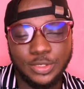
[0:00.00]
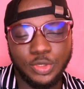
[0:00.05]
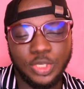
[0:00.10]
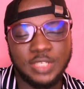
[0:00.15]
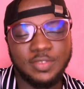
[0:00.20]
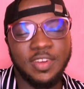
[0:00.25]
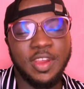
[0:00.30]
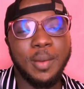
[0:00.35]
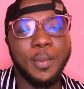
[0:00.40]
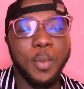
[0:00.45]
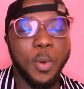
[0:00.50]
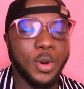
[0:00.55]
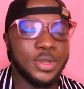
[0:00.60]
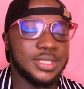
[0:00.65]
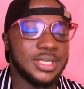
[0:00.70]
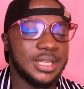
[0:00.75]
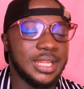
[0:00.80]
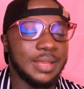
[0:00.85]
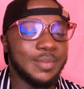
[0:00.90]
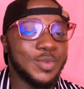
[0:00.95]
So it's very
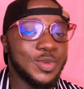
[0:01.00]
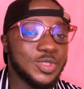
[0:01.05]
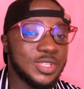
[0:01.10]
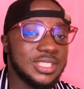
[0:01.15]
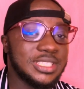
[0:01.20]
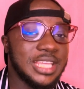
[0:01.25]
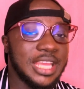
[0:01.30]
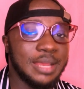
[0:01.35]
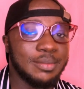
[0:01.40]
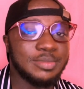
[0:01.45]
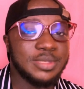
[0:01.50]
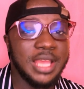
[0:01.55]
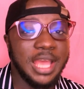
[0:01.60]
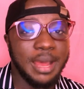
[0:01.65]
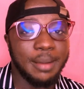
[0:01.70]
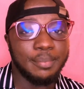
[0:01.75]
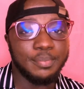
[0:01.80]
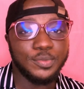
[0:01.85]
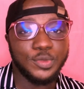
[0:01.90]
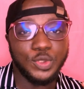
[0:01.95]
important that music terms
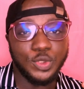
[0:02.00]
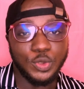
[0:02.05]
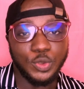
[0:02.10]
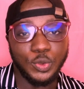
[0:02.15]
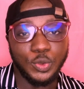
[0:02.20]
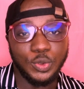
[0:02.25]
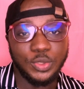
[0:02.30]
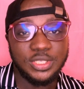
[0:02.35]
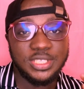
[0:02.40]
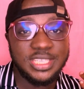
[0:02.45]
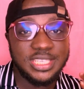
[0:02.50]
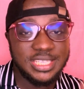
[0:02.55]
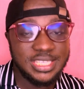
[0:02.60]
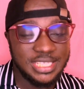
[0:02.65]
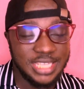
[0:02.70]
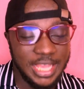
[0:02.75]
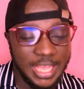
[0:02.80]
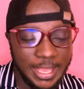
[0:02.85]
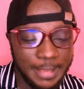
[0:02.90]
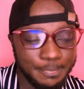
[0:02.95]
come to
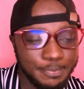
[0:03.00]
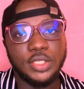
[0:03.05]
stay.